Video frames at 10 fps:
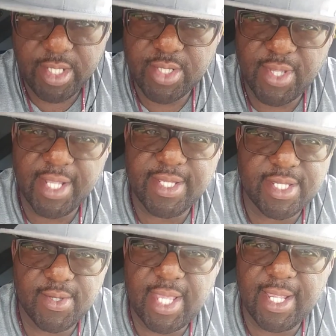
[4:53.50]
I'm
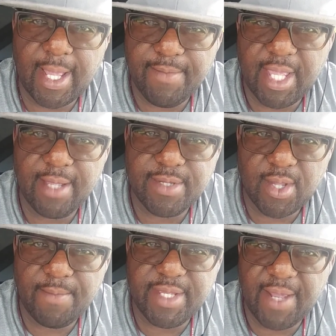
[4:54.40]

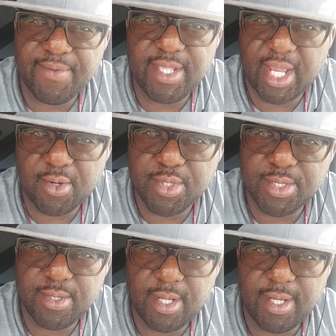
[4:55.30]
definitely not going to
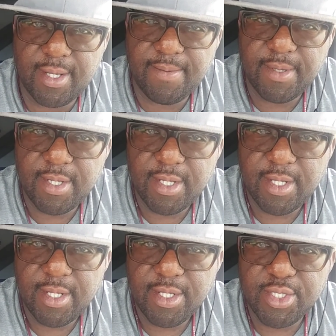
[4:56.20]

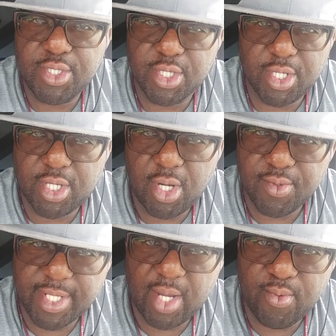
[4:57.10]

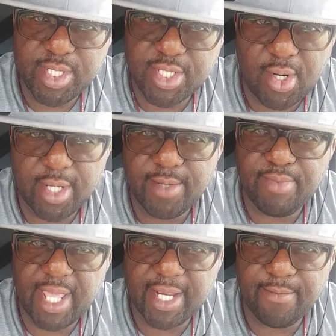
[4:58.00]
sugarcoat that we started
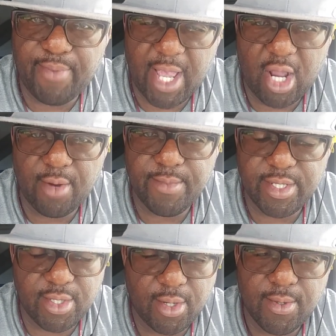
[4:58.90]
black
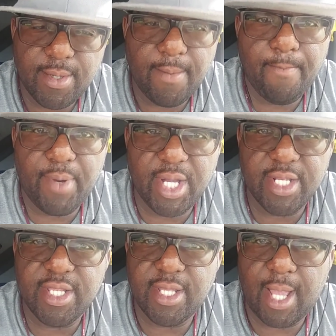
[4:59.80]
empowerment. No,
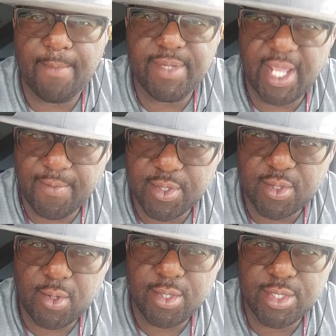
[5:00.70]
but I'm definitely
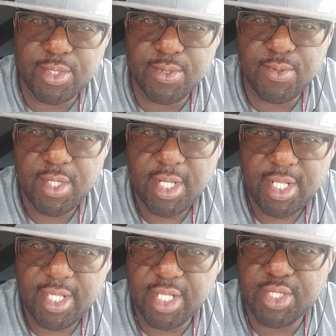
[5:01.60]
going to
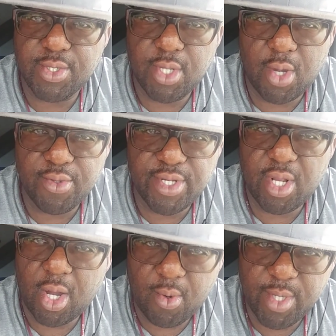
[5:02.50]
let you know there
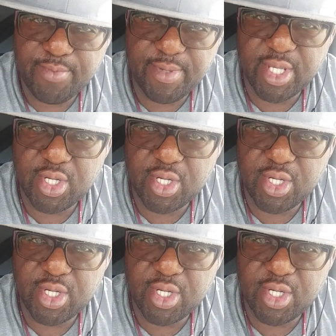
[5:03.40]
always been